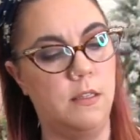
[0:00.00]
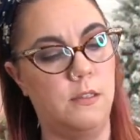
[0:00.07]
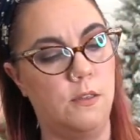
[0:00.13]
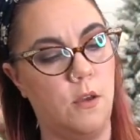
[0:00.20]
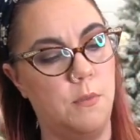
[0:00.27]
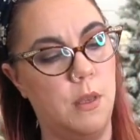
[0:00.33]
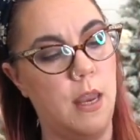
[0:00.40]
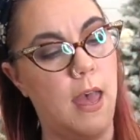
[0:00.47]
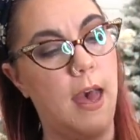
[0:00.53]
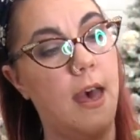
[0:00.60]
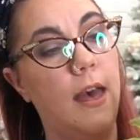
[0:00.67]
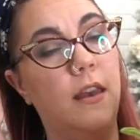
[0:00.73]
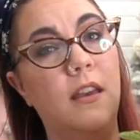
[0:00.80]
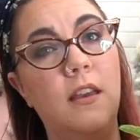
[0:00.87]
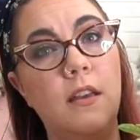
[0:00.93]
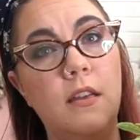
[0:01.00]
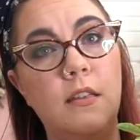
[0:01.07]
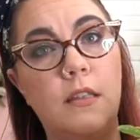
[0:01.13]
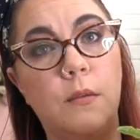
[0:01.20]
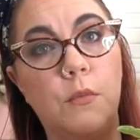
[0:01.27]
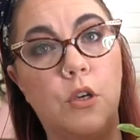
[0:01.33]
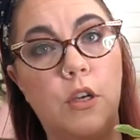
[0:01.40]
So I'm going to add
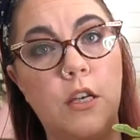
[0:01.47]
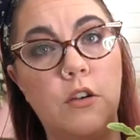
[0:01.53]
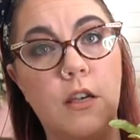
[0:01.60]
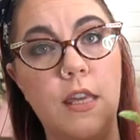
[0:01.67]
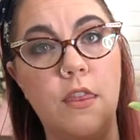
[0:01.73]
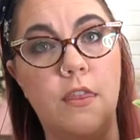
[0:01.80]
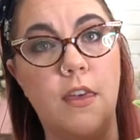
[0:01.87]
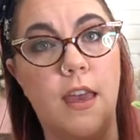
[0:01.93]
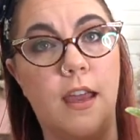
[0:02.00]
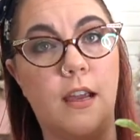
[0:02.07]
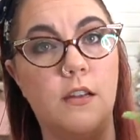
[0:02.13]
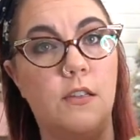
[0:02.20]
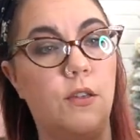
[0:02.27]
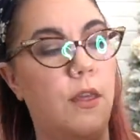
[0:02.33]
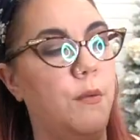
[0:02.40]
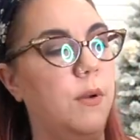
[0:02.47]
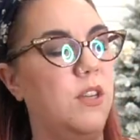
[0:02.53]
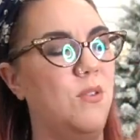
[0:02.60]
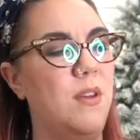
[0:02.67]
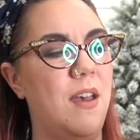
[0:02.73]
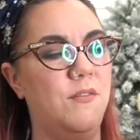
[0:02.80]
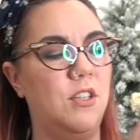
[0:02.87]
some greenery there so that we
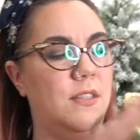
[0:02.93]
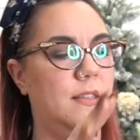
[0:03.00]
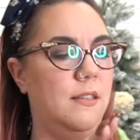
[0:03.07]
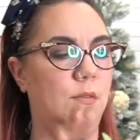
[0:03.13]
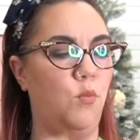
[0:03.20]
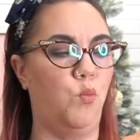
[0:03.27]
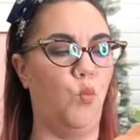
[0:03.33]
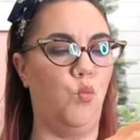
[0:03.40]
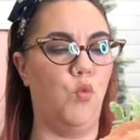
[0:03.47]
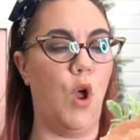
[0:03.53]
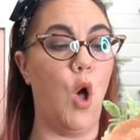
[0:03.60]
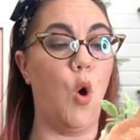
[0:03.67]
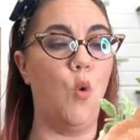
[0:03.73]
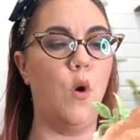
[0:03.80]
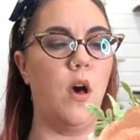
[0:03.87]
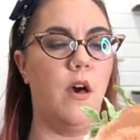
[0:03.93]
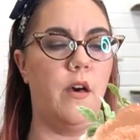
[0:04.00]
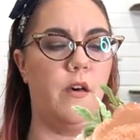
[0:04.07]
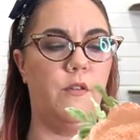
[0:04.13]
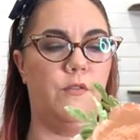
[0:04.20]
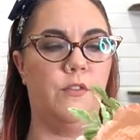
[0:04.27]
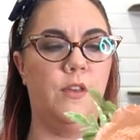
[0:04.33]
don't have just this row
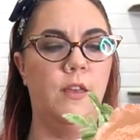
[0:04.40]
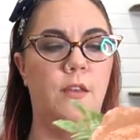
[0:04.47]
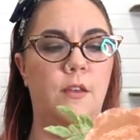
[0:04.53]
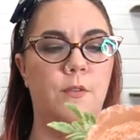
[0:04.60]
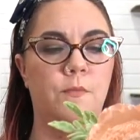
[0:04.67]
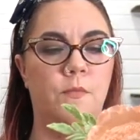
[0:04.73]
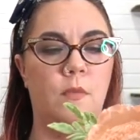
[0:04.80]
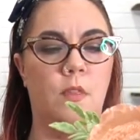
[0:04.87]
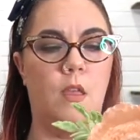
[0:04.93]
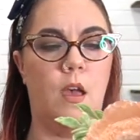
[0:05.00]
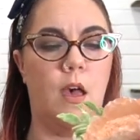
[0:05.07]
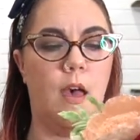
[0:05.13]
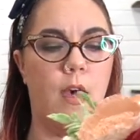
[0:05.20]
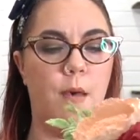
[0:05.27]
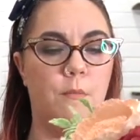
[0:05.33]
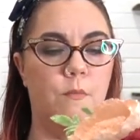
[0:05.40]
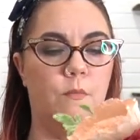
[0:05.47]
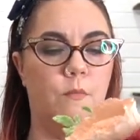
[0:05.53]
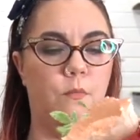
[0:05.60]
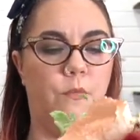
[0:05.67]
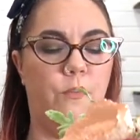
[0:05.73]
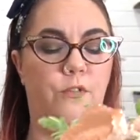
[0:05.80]
of um,
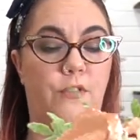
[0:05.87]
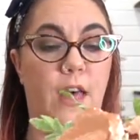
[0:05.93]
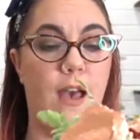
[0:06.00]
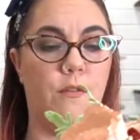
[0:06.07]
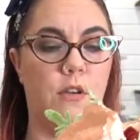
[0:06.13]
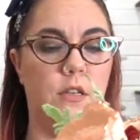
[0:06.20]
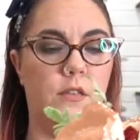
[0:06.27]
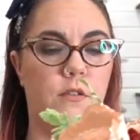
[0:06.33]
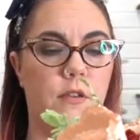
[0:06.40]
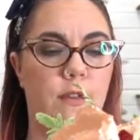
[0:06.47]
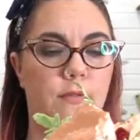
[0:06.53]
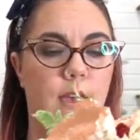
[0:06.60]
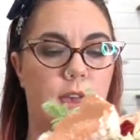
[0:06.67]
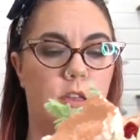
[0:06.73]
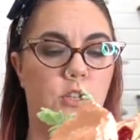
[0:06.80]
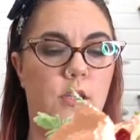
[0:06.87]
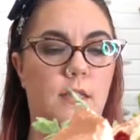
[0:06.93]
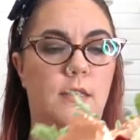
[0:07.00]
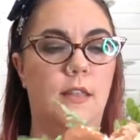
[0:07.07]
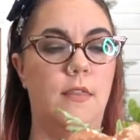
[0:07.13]
flowers around the edges.